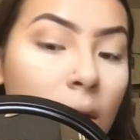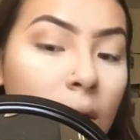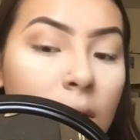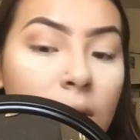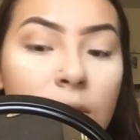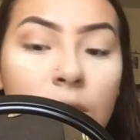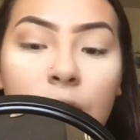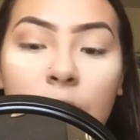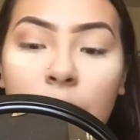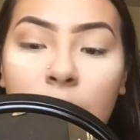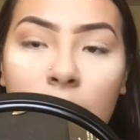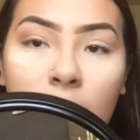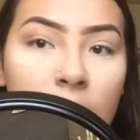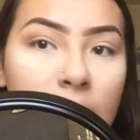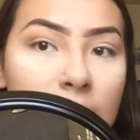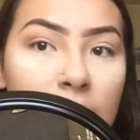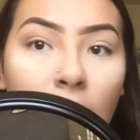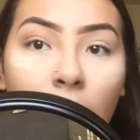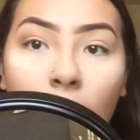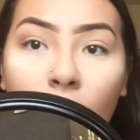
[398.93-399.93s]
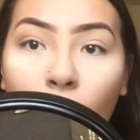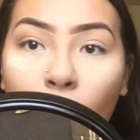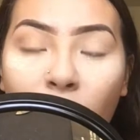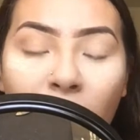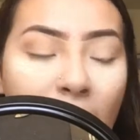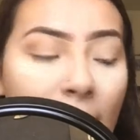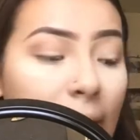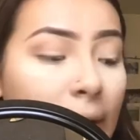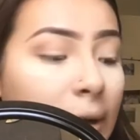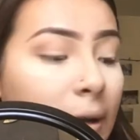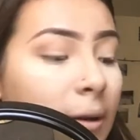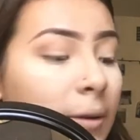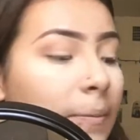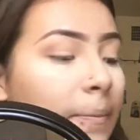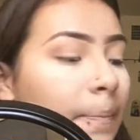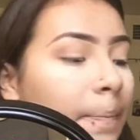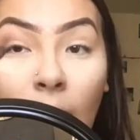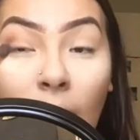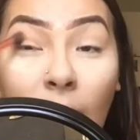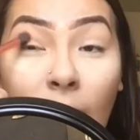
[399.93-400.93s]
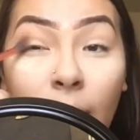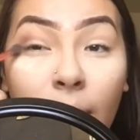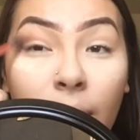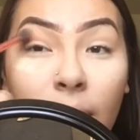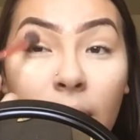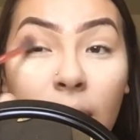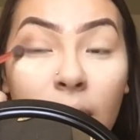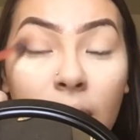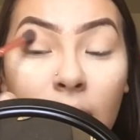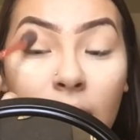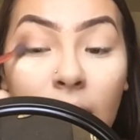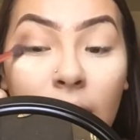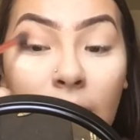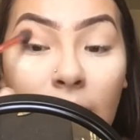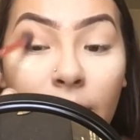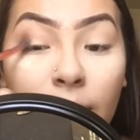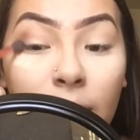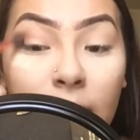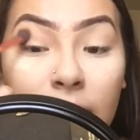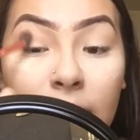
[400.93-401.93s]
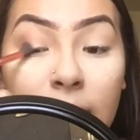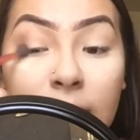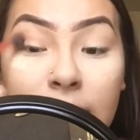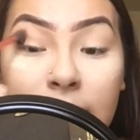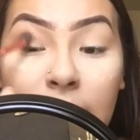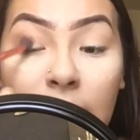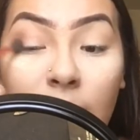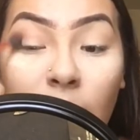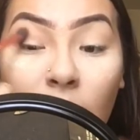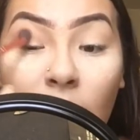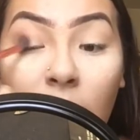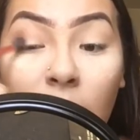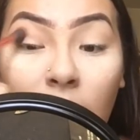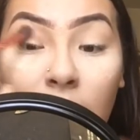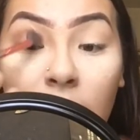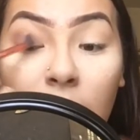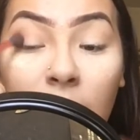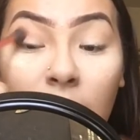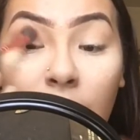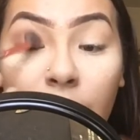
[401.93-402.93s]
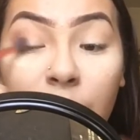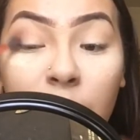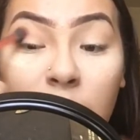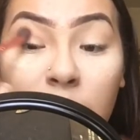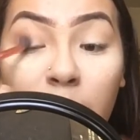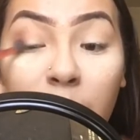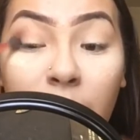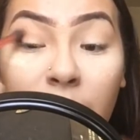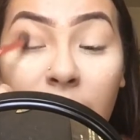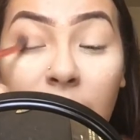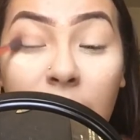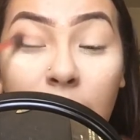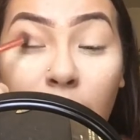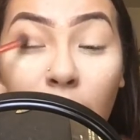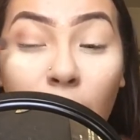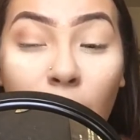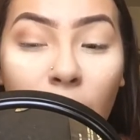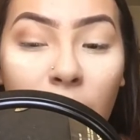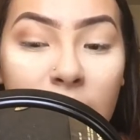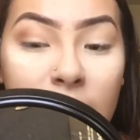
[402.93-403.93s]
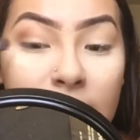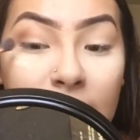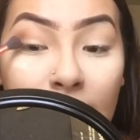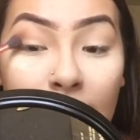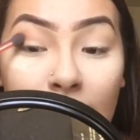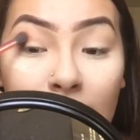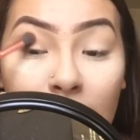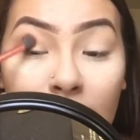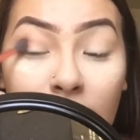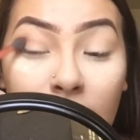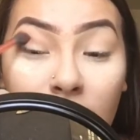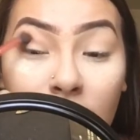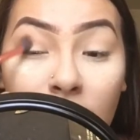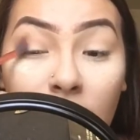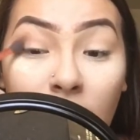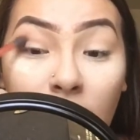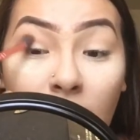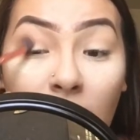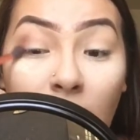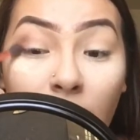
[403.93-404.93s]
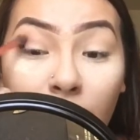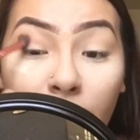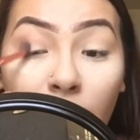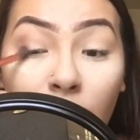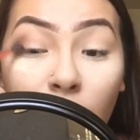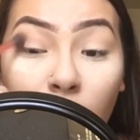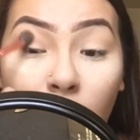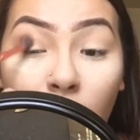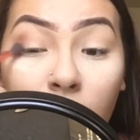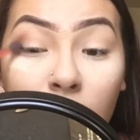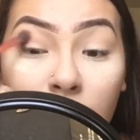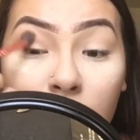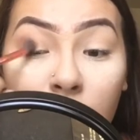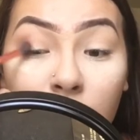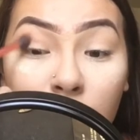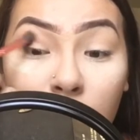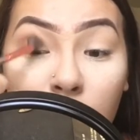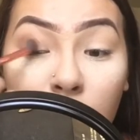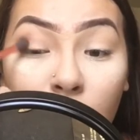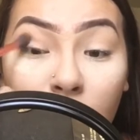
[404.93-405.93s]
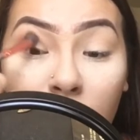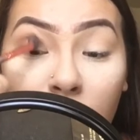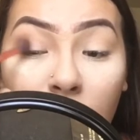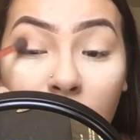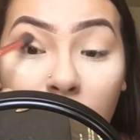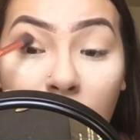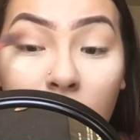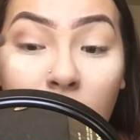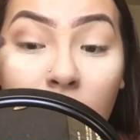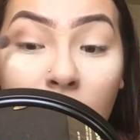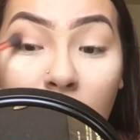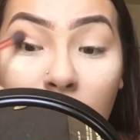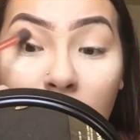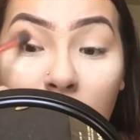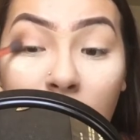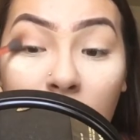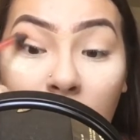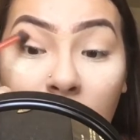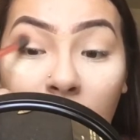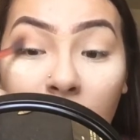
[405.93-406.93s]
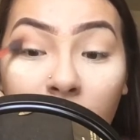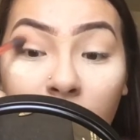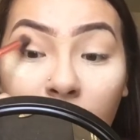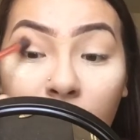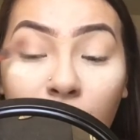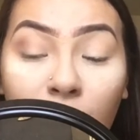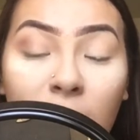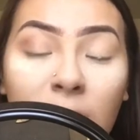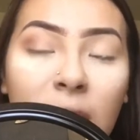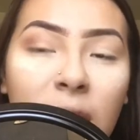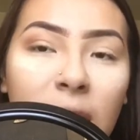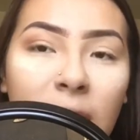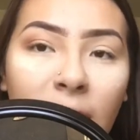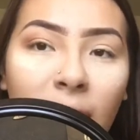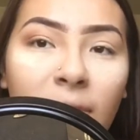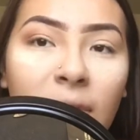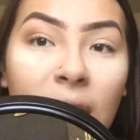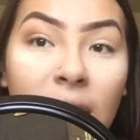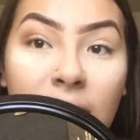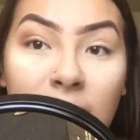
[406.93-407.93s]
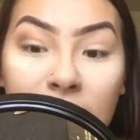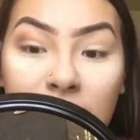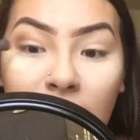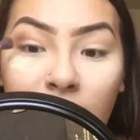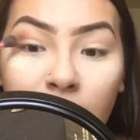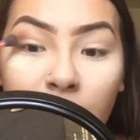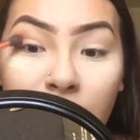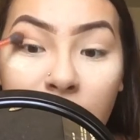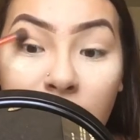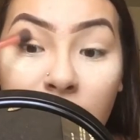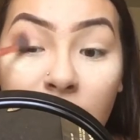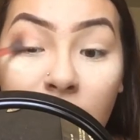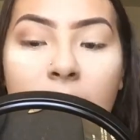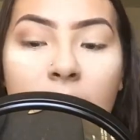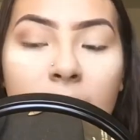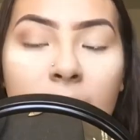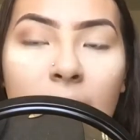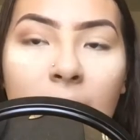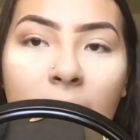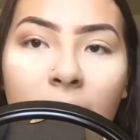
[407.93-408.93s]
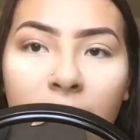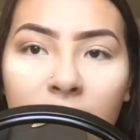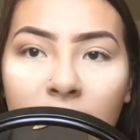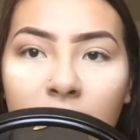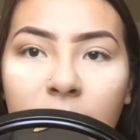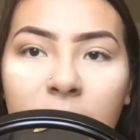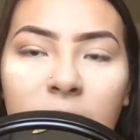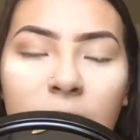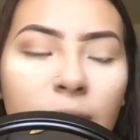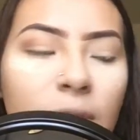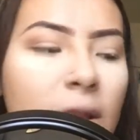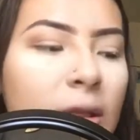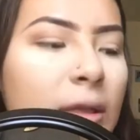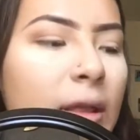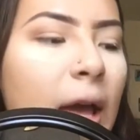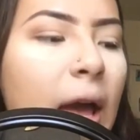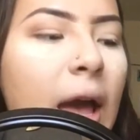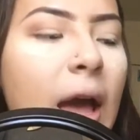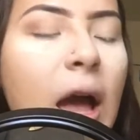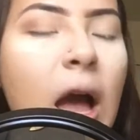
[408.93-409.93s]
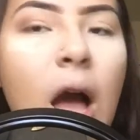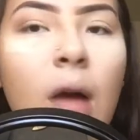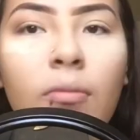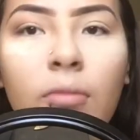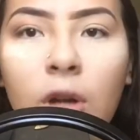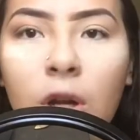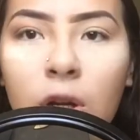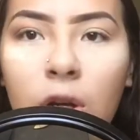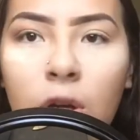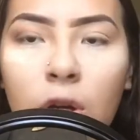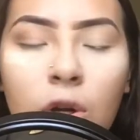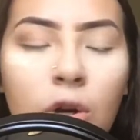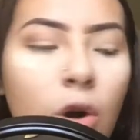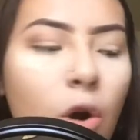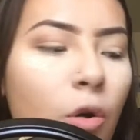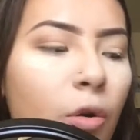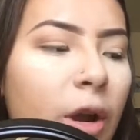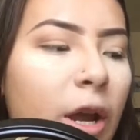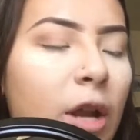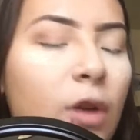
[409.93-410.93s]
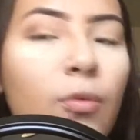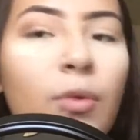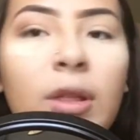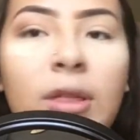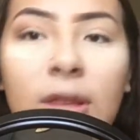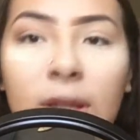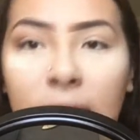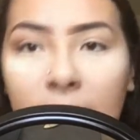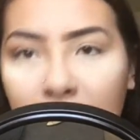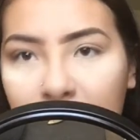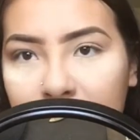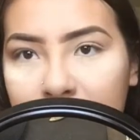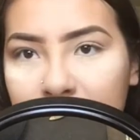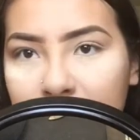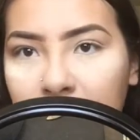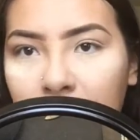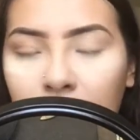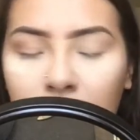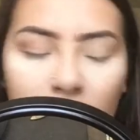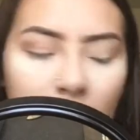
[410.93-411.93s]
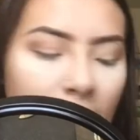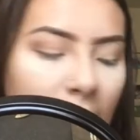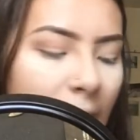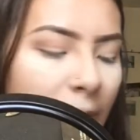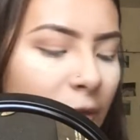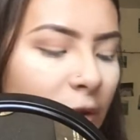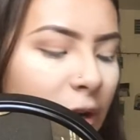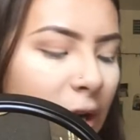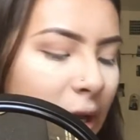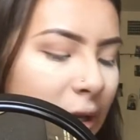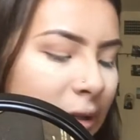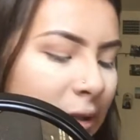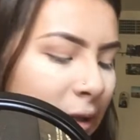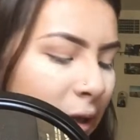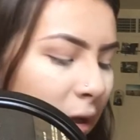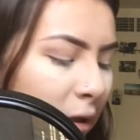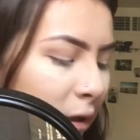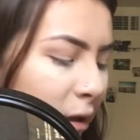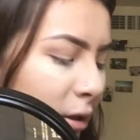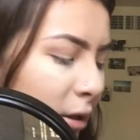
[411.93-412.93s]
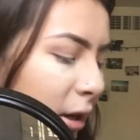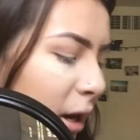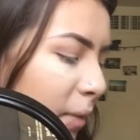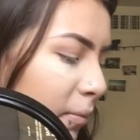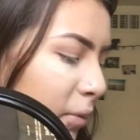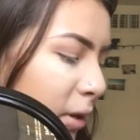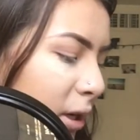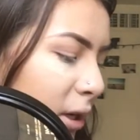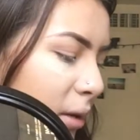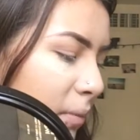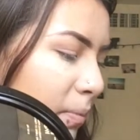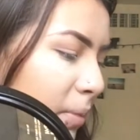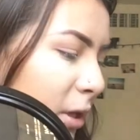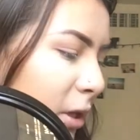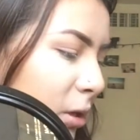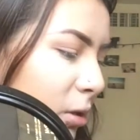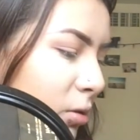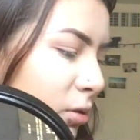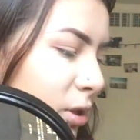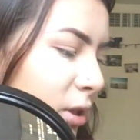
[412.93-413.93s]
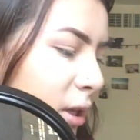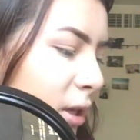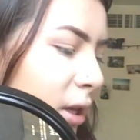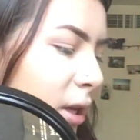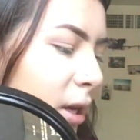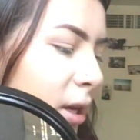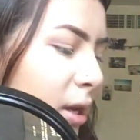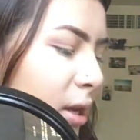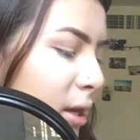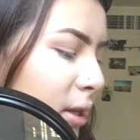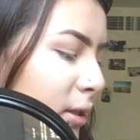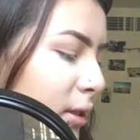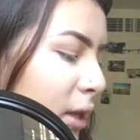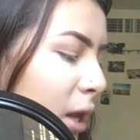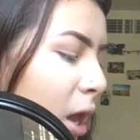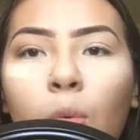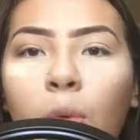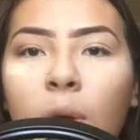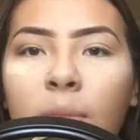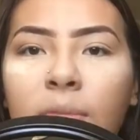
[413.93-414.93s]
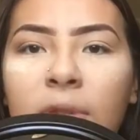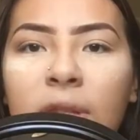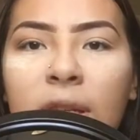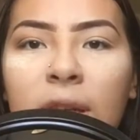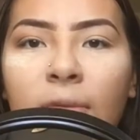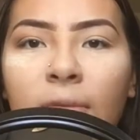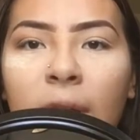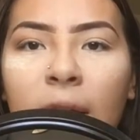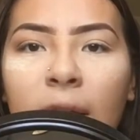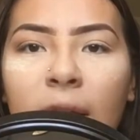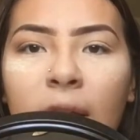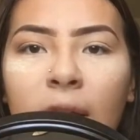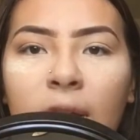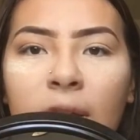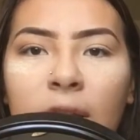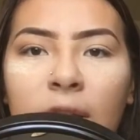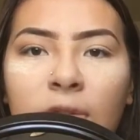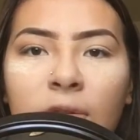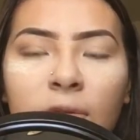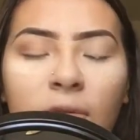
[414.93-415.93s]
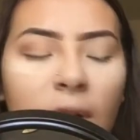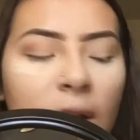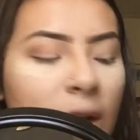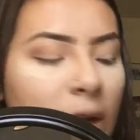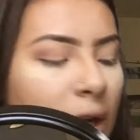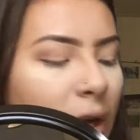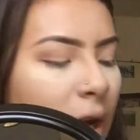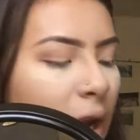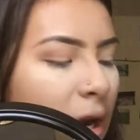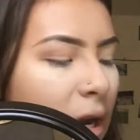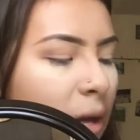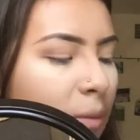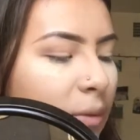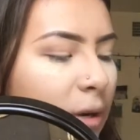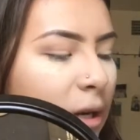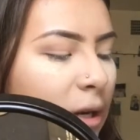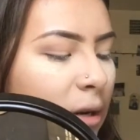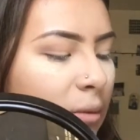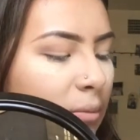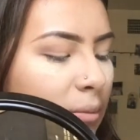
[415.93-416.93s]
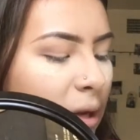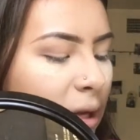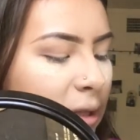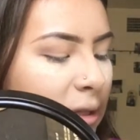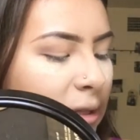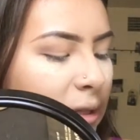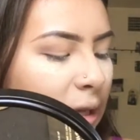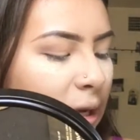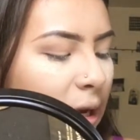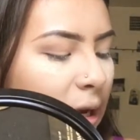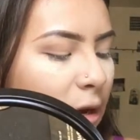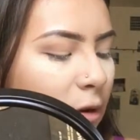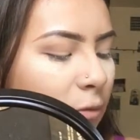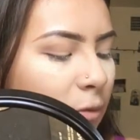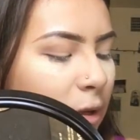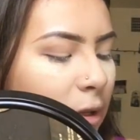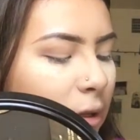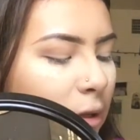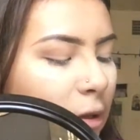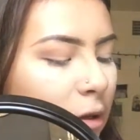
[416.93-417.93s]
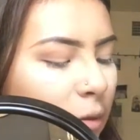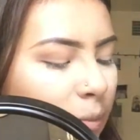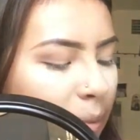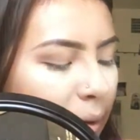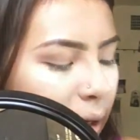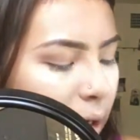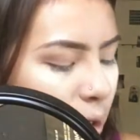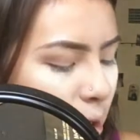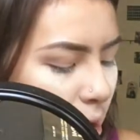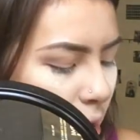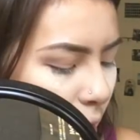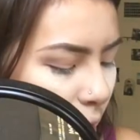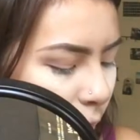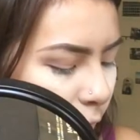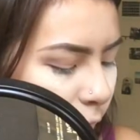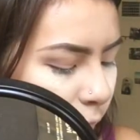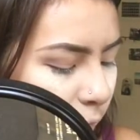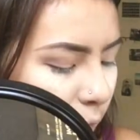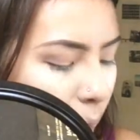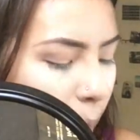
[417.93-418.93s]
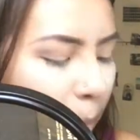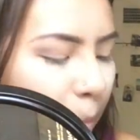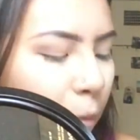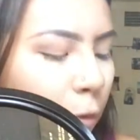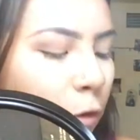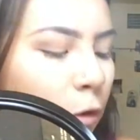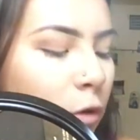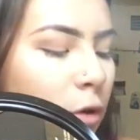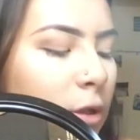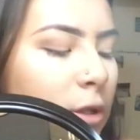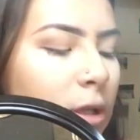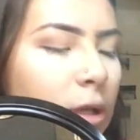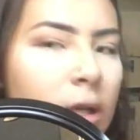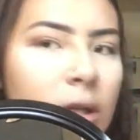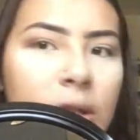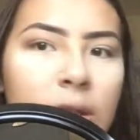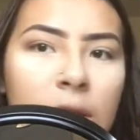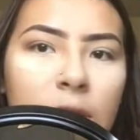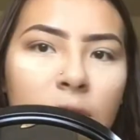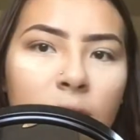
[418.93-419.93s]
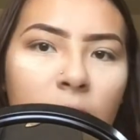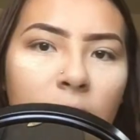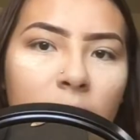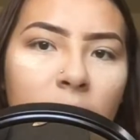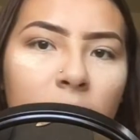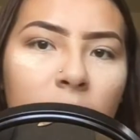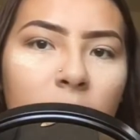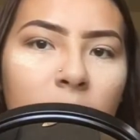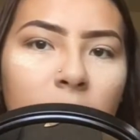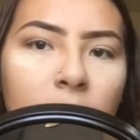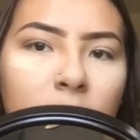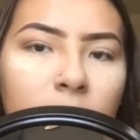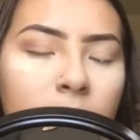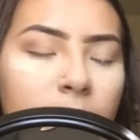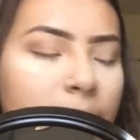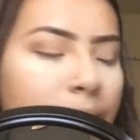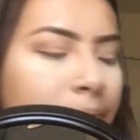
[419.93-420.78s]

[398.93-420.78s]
It's just all whack. I went in again with the same color. I'm just putting it more tightly in the outer corner just so it could really give that depth. Now that I'm done with that, I'm gonna go in with the next color, and the next color that I'm gonna be using is Whimsy right here, this one right here, and I'm gonna mix it in with a little bit of Bold, is this one right here.